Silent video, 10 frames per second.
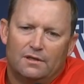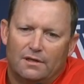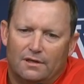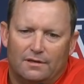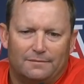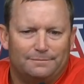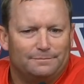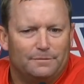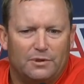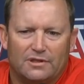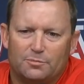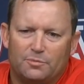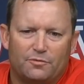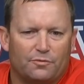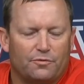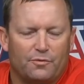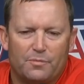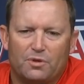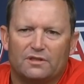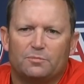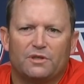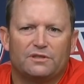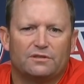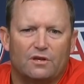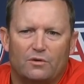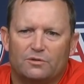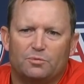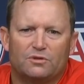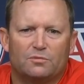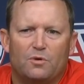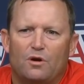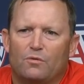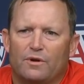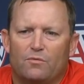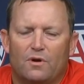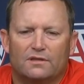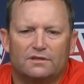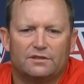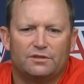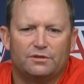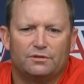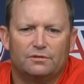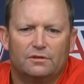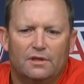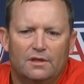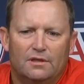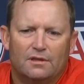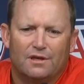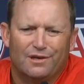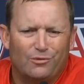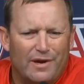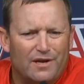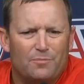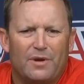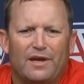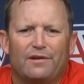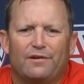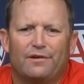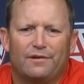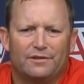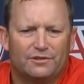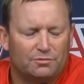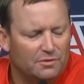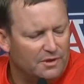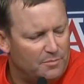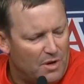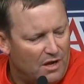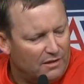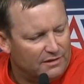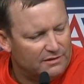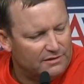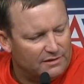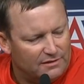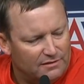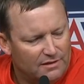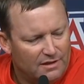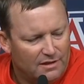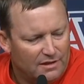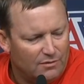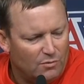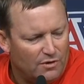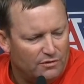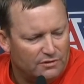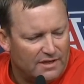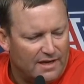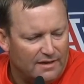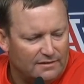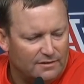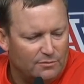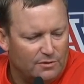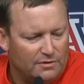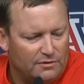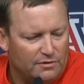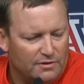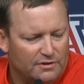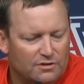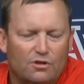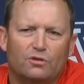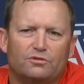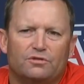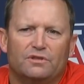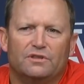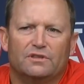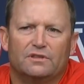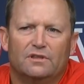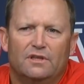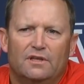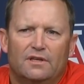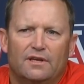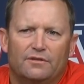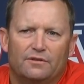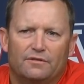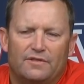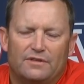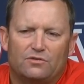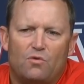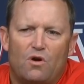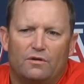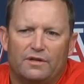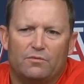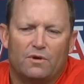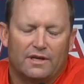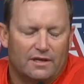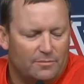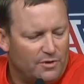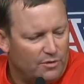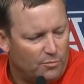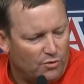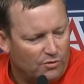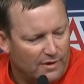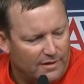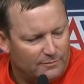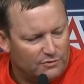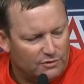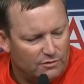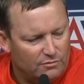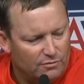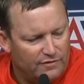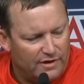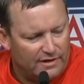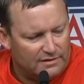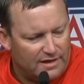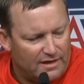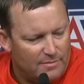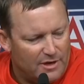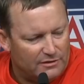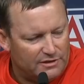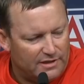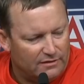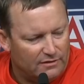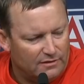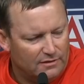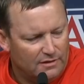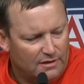Um, plus th three plus pitches, always puts the ball where he wants it to. Uh, great competitor, just really polished, and and one of those guys that when they're this close to you and they're of this quality, you want to get them in your program. So we're very excited about Chandler.